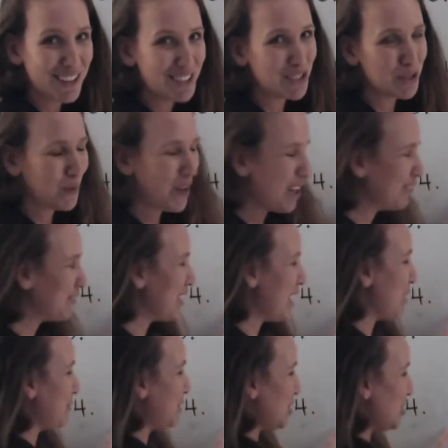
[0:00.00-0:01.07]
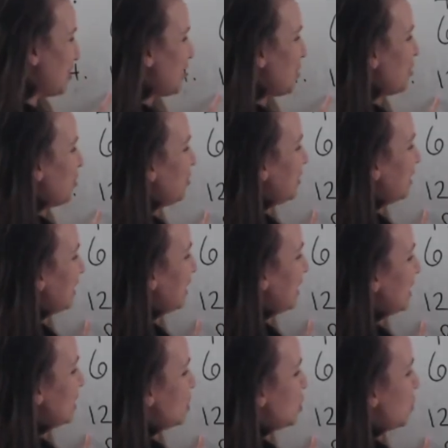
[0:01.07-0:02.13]
12 times 2 is
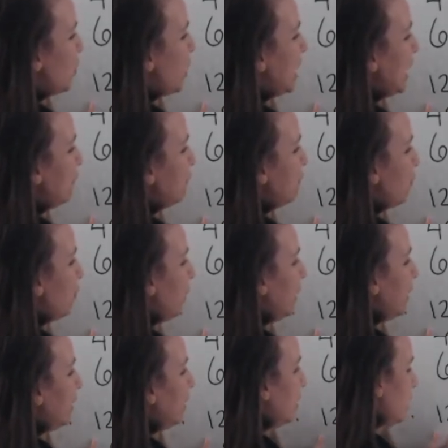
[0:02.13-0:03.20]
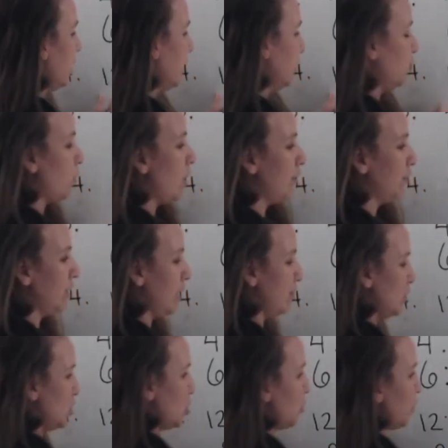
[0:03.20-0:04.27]
24. 12 times
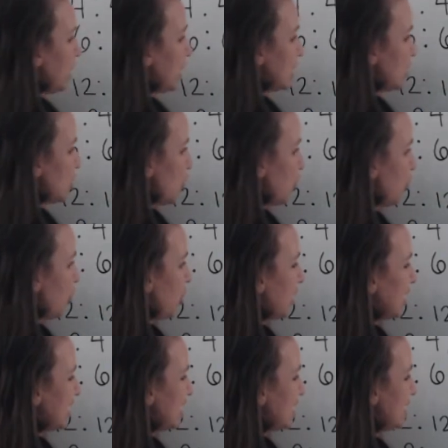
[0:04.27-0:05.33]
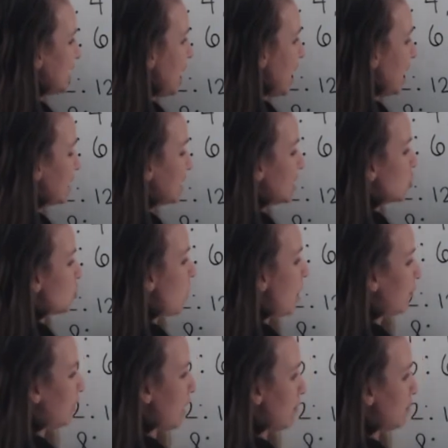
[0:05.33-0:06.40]
3 is 36. 12
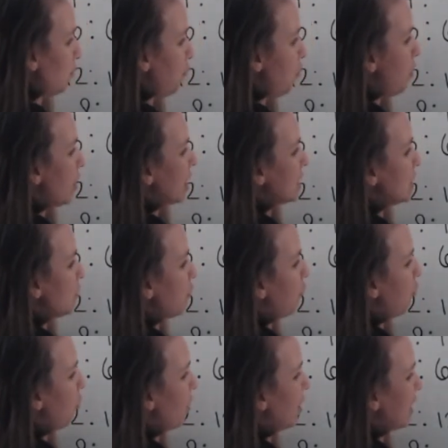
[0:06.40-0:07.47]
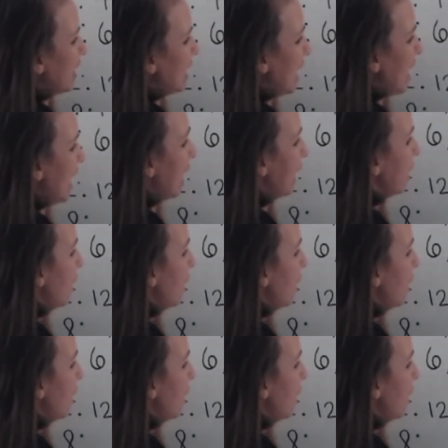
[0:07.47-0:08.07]
times 4 is 48.